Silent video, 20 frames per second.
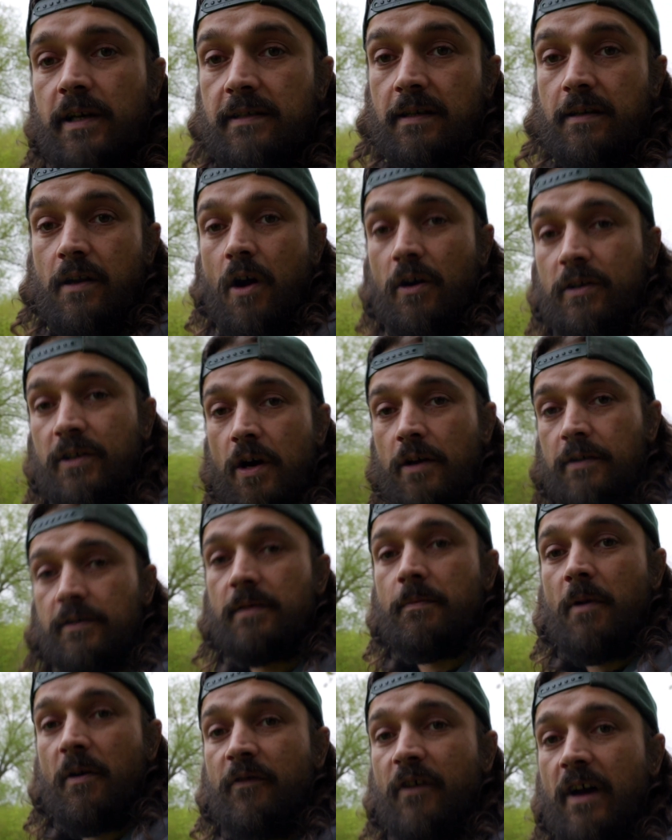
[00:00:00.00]
It's locked
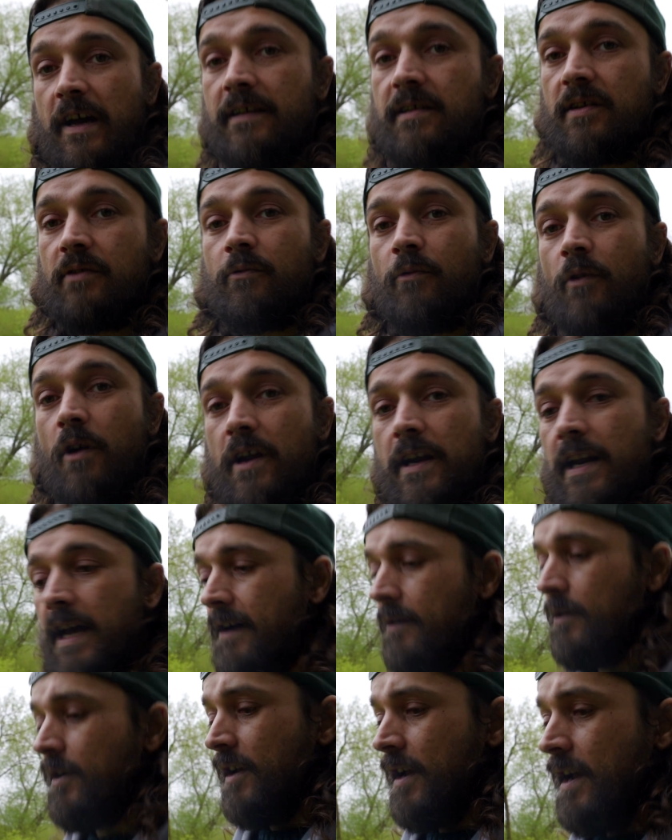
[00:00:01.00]
onto my face right
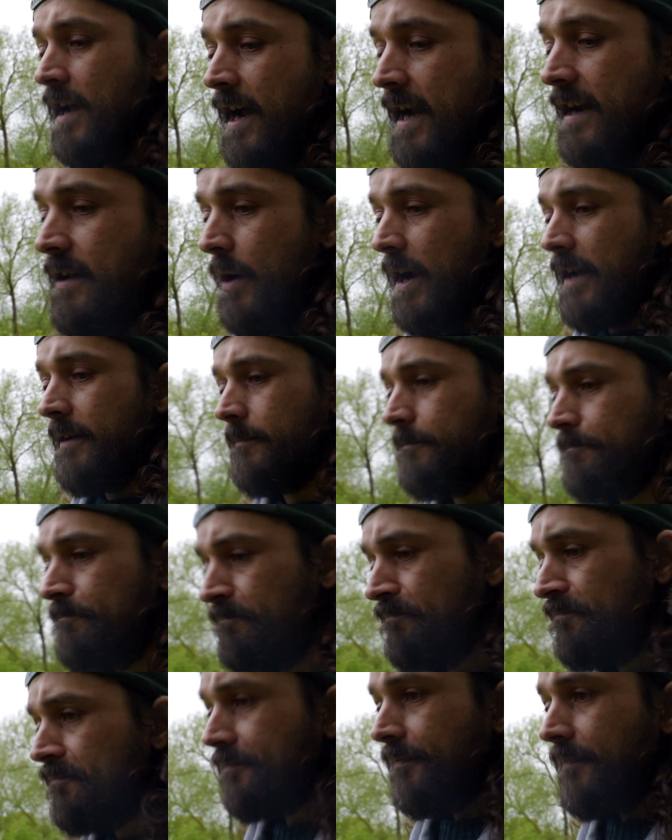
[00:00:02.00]
now. Anyway,
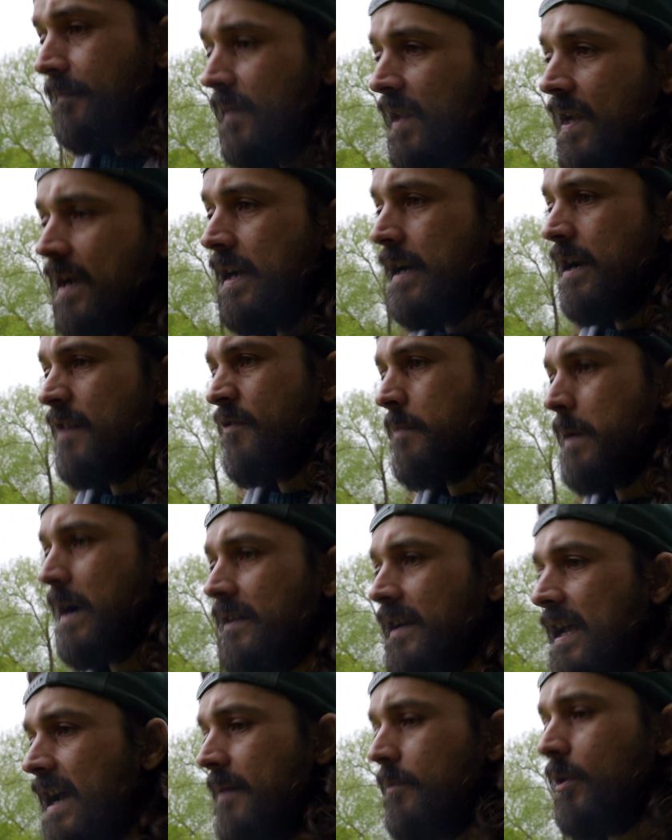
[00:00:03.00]
enough about
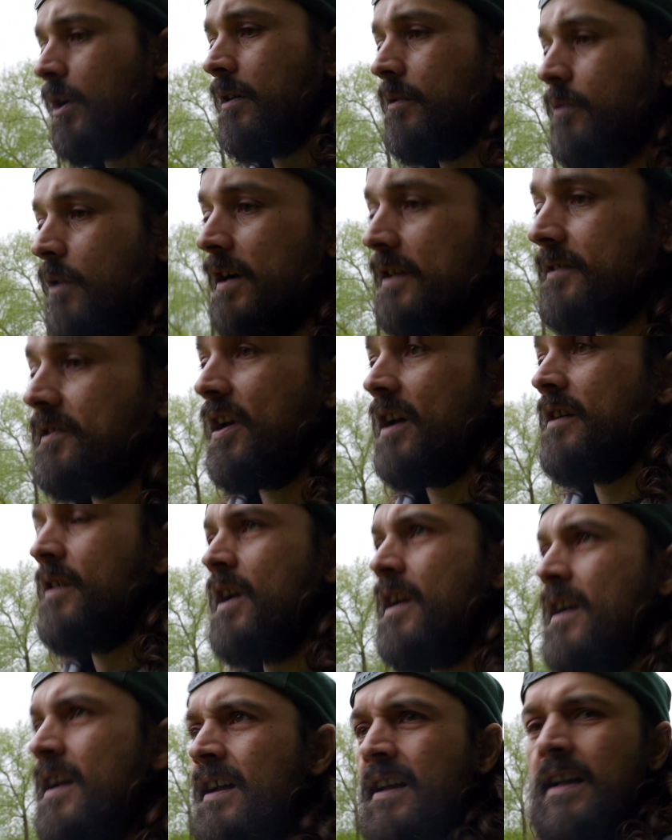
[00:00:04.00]
the camera. Right, so
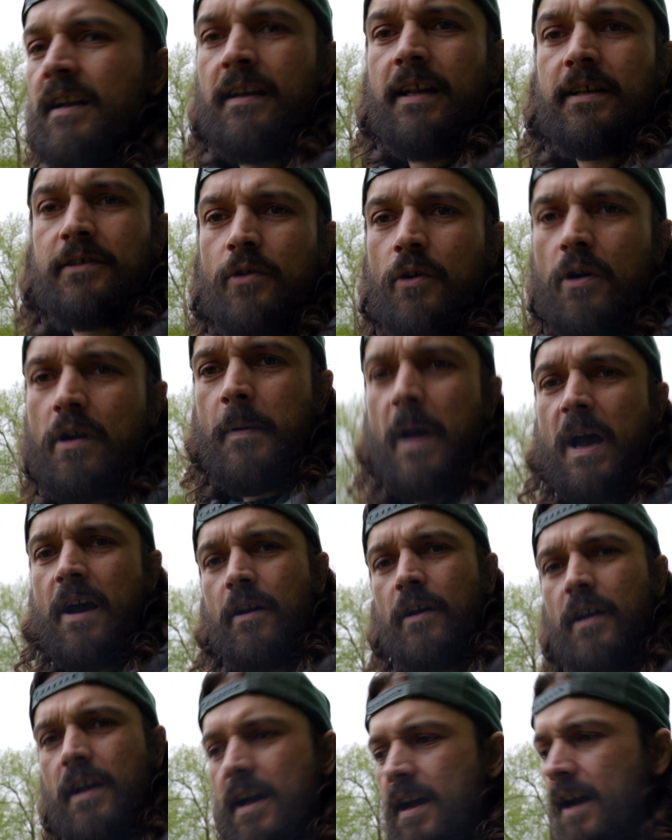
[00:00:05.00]
let's talk
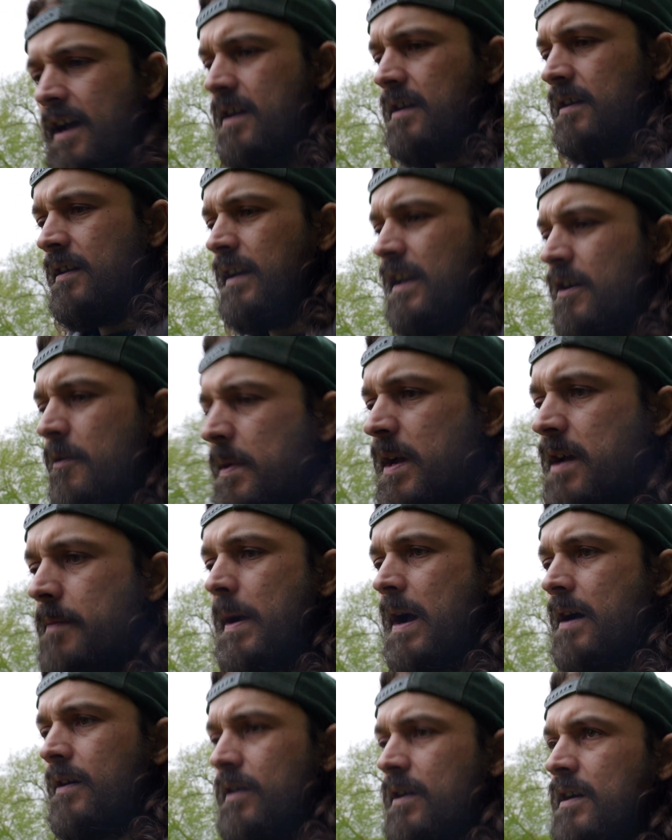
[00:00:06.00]
about a little bit
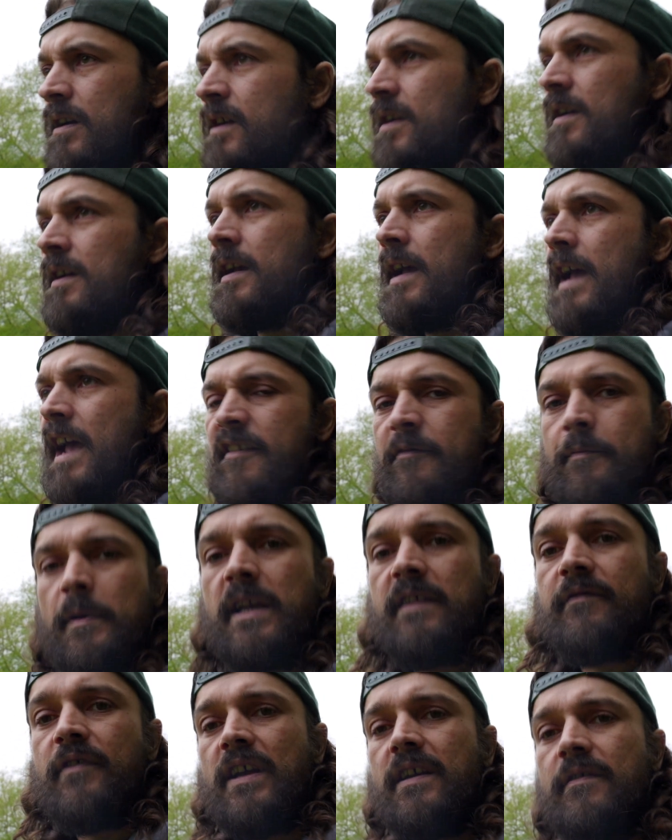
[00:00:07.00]
about
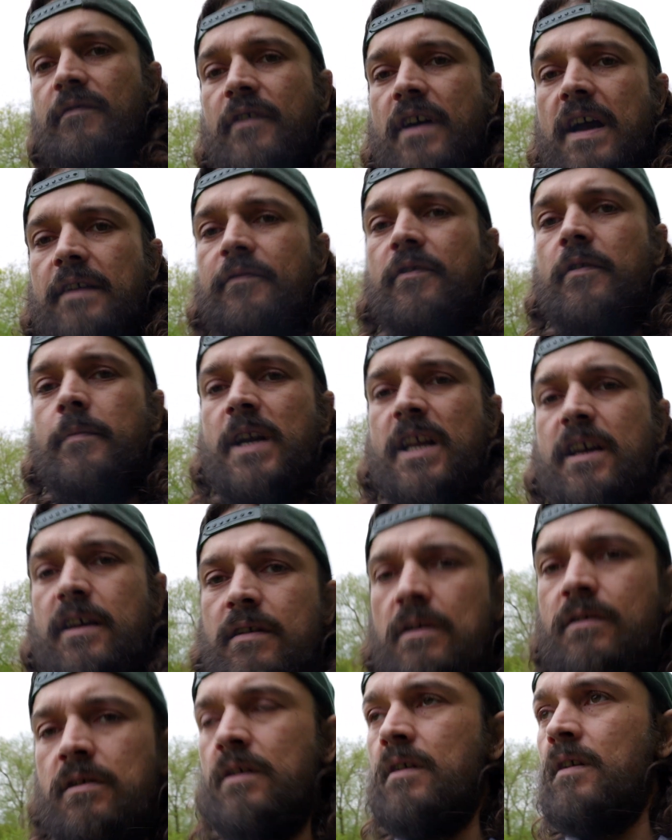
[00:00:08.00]
FPV, in fact, for a minute.
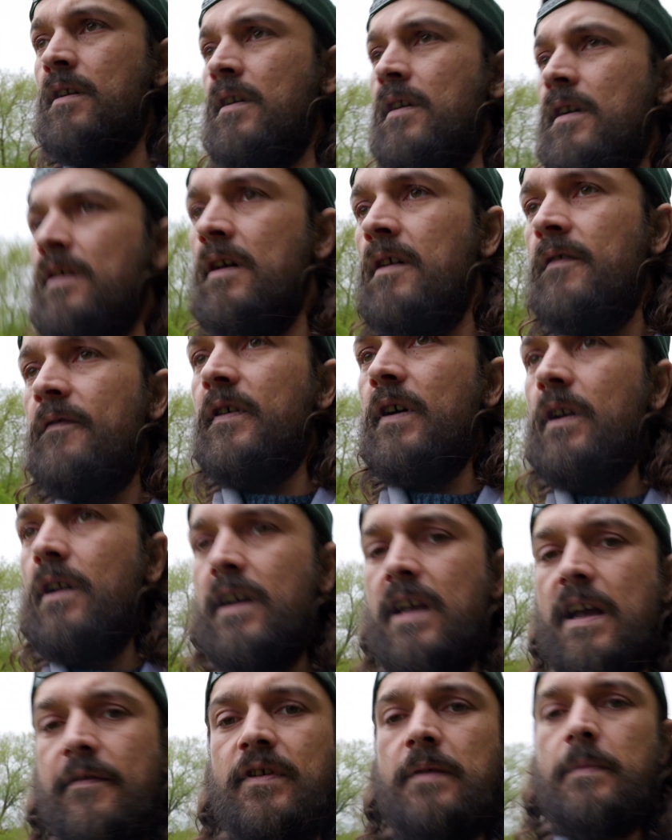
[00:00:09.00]
Feel
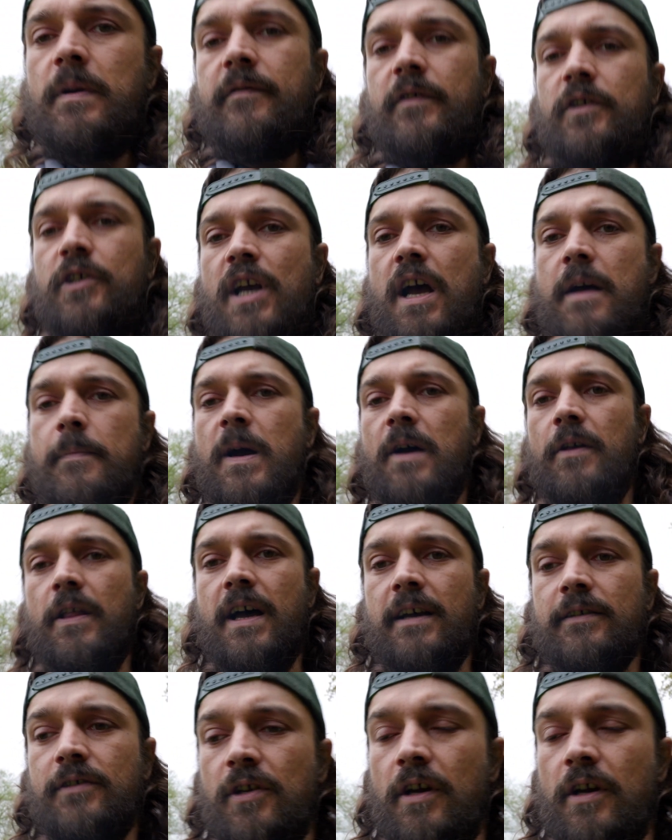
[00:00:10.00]
like having a bit of a chat about that.